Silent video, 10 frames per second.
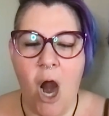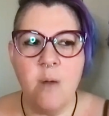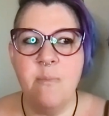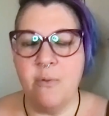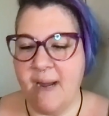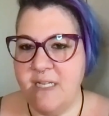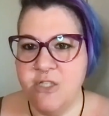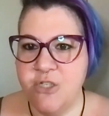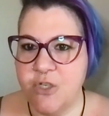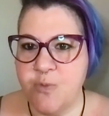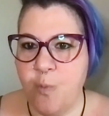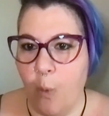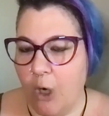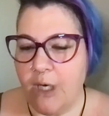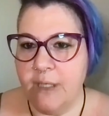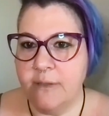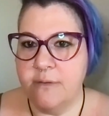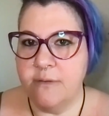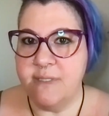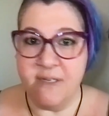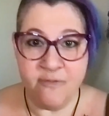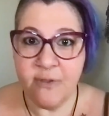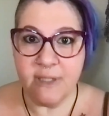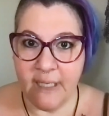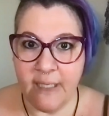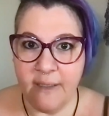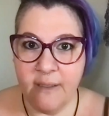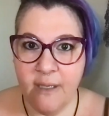our brains just work differently.